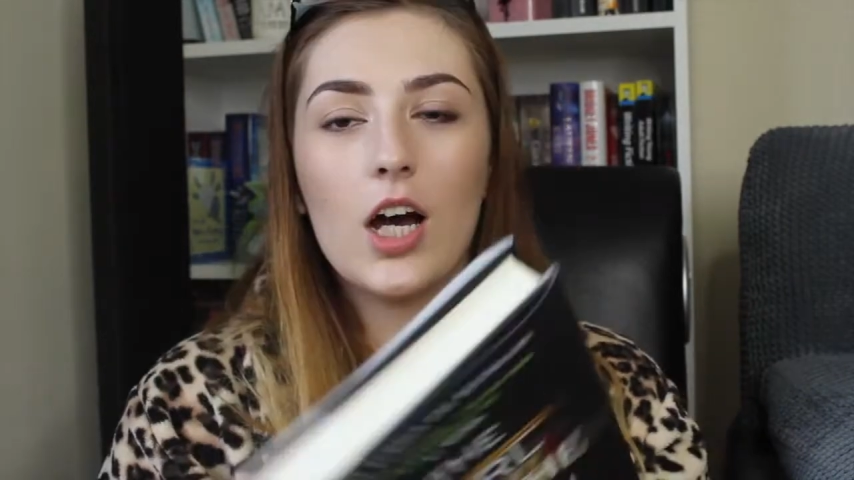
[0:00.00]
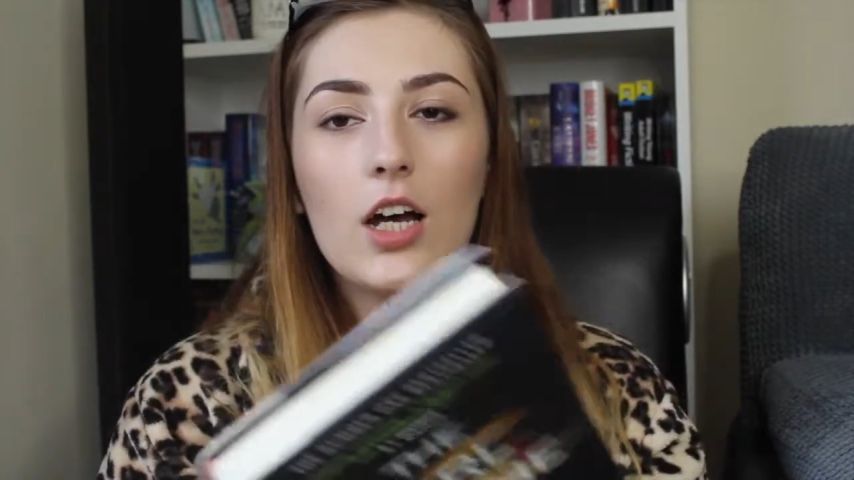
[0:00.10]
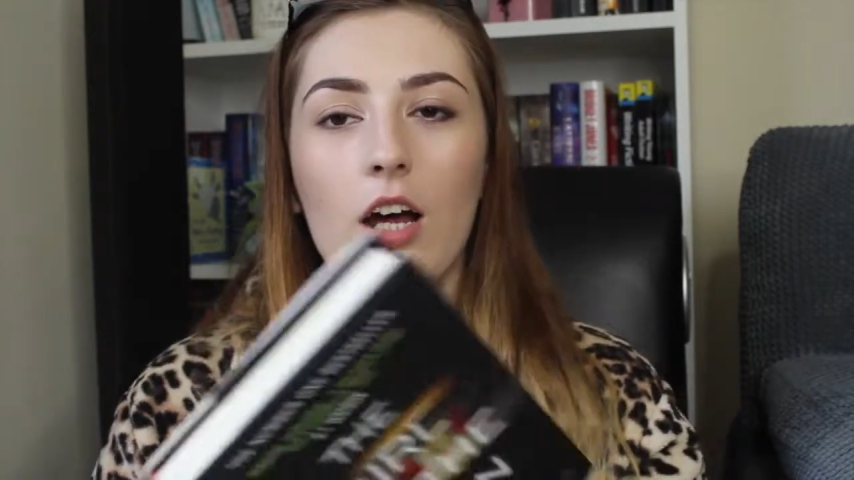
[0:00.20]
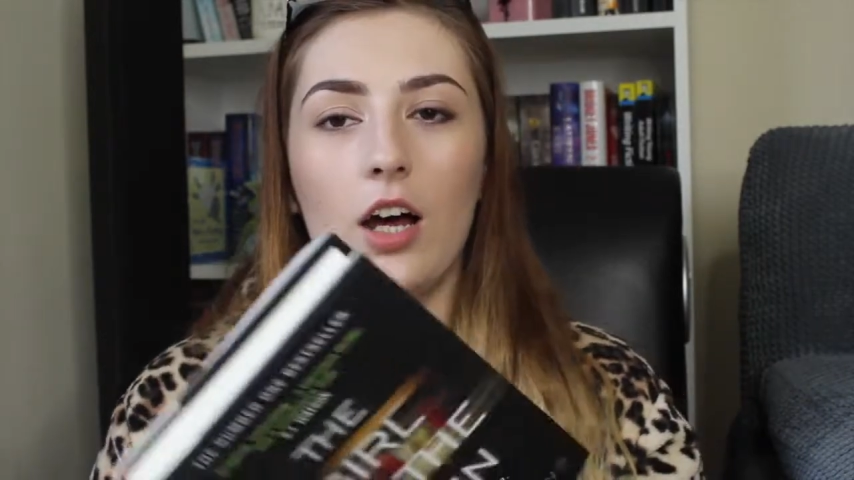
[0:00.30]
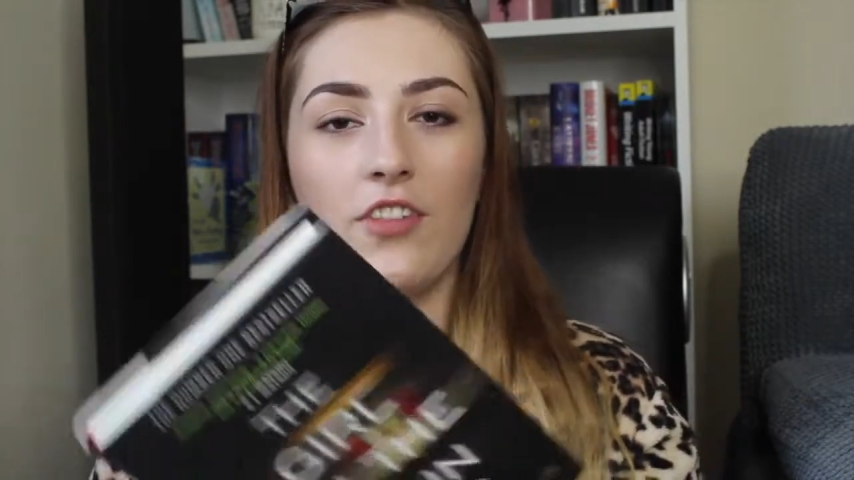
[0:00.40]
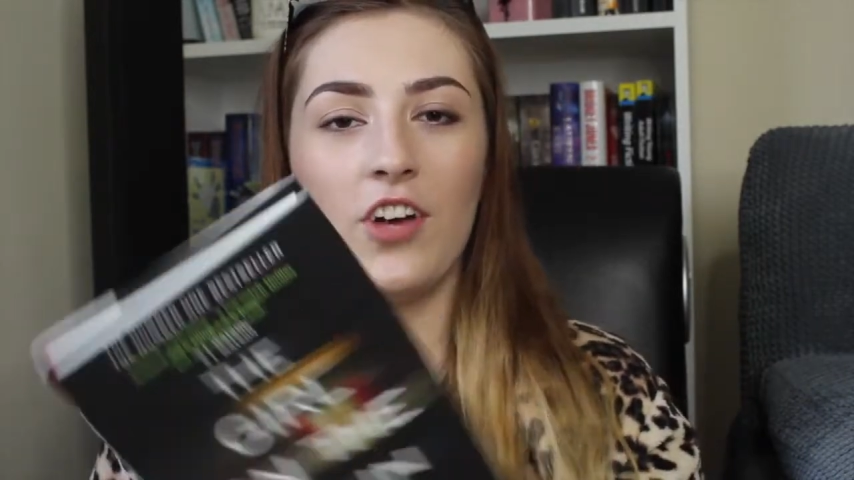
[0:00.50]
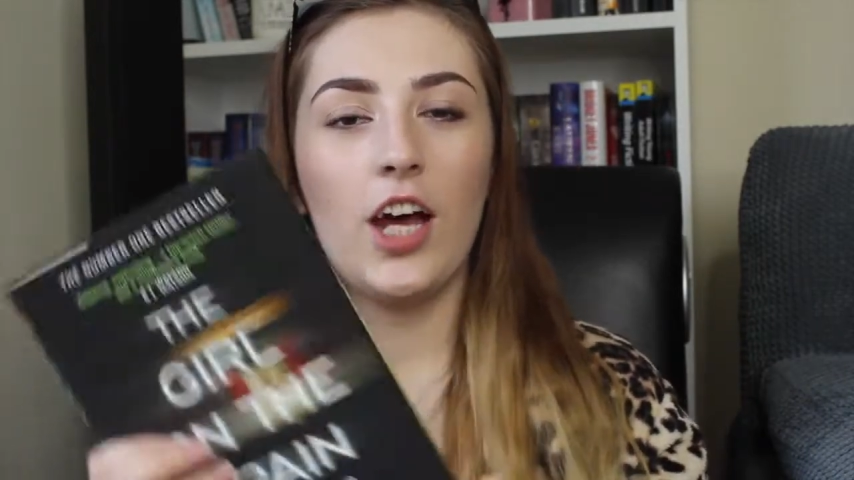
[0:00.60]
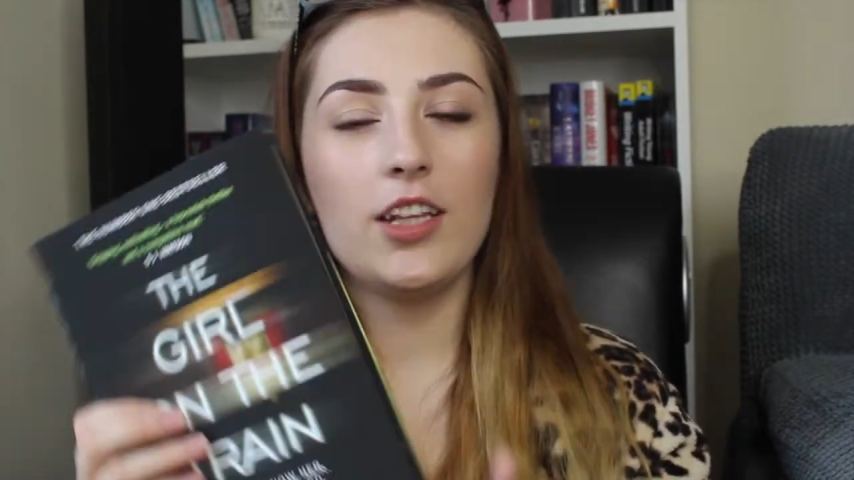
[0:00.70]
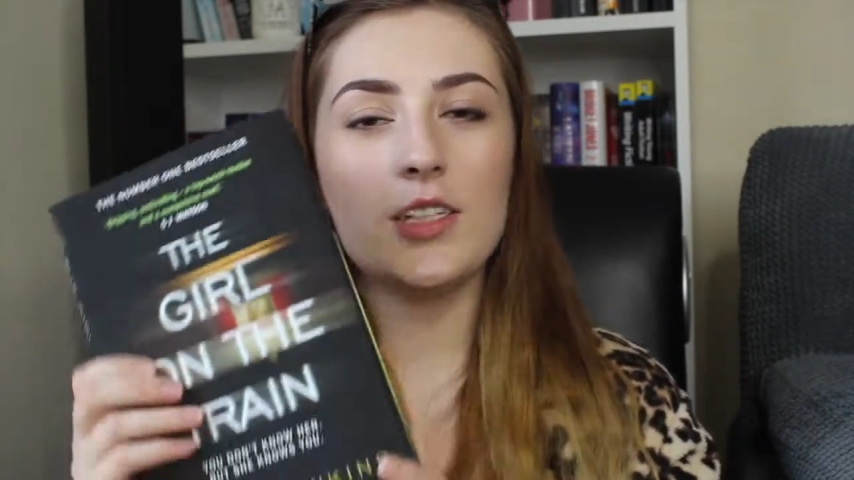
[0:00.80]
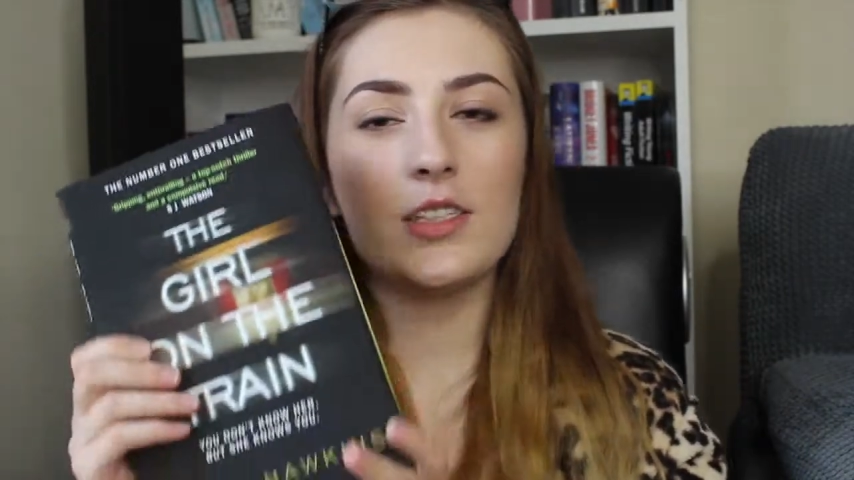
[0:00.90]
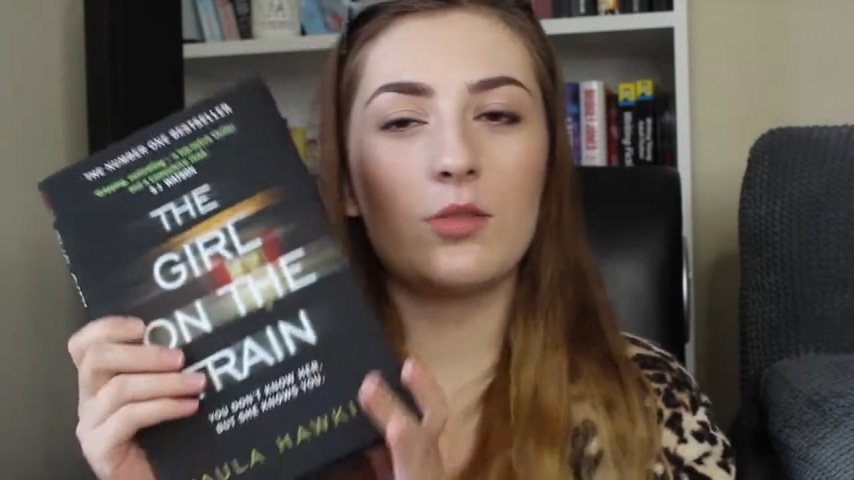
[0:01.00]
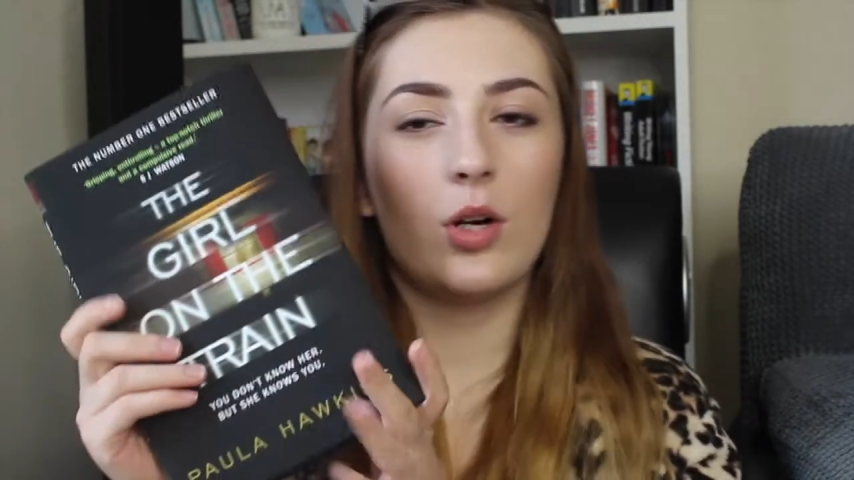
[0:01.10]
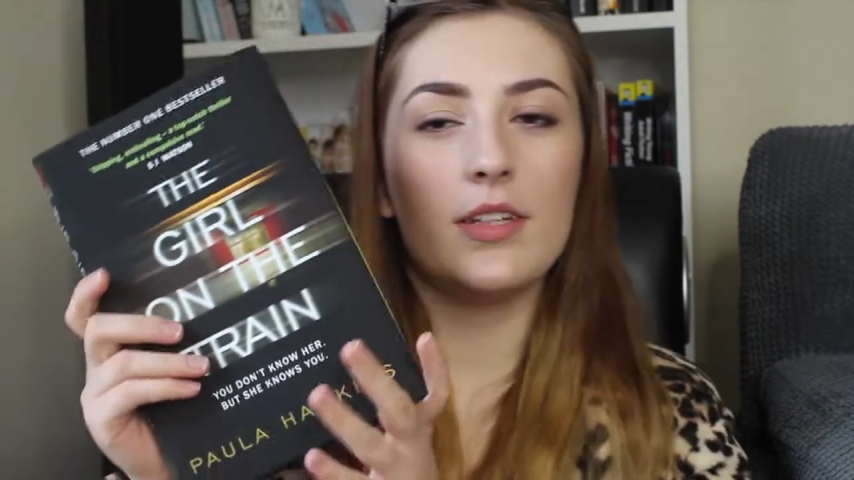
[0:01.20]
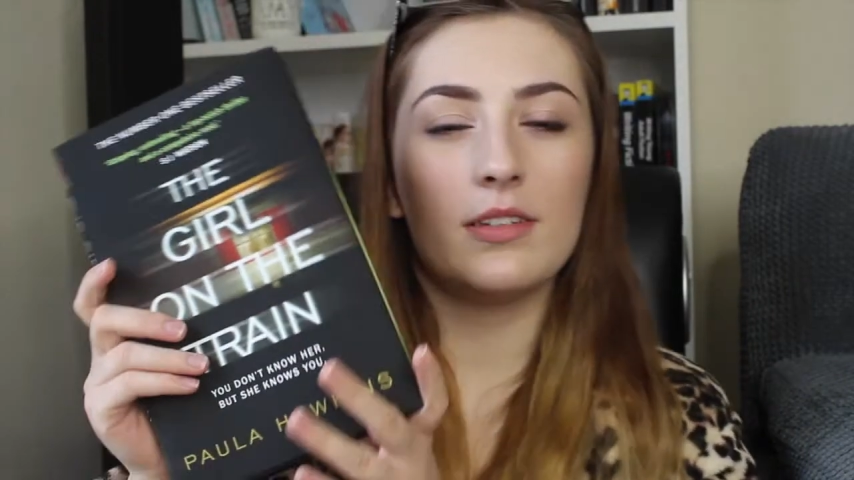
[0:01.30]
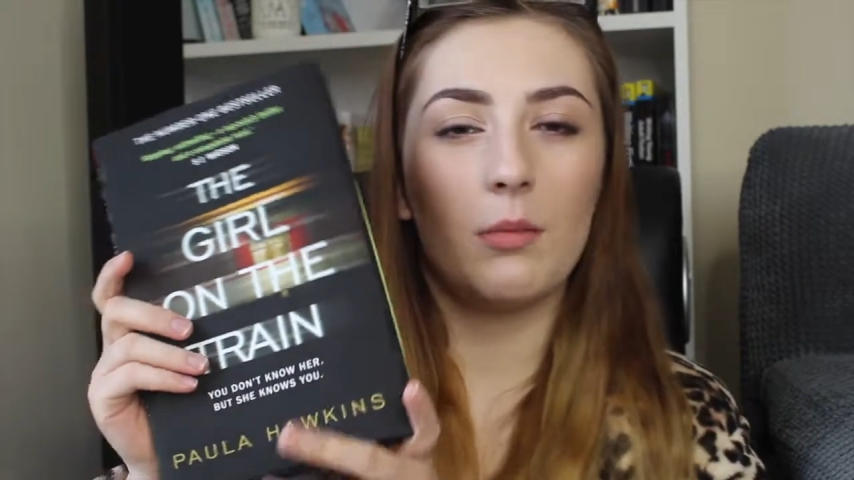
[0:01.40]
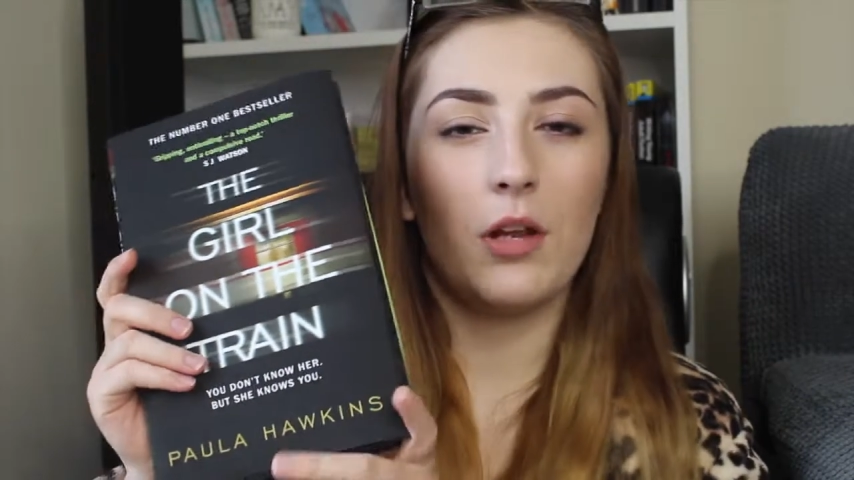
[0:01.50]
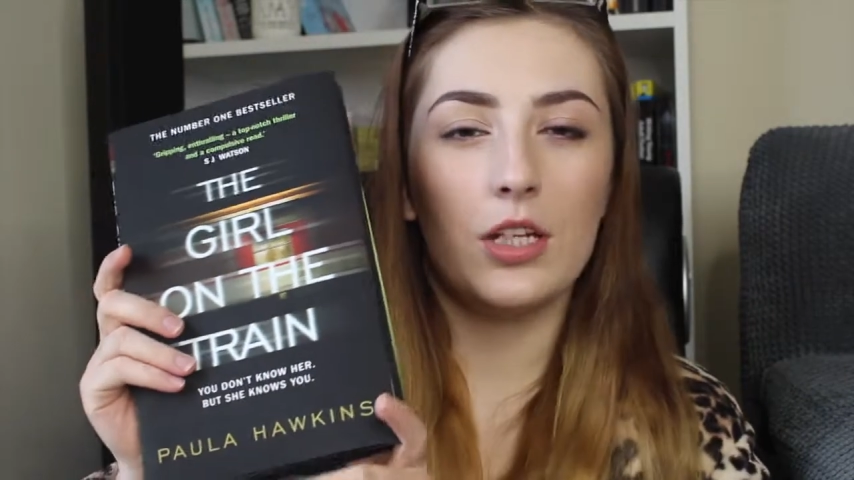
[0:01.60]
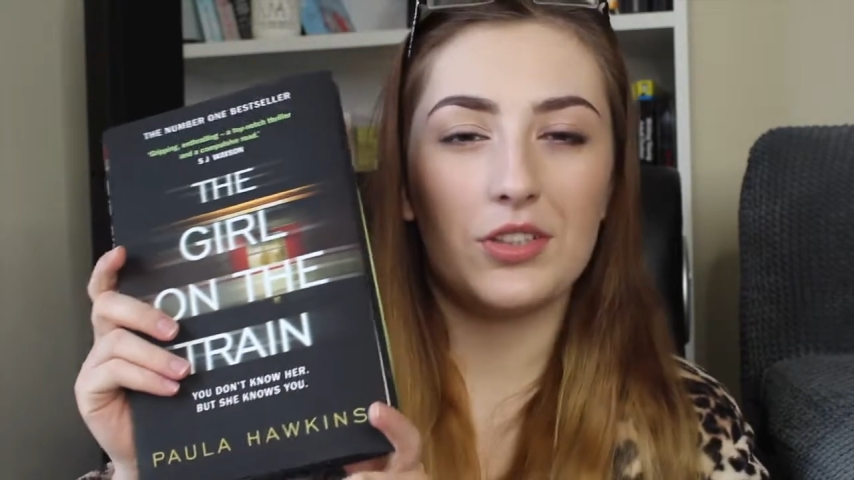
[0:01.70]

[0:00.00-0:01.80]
I've heard this is quite similar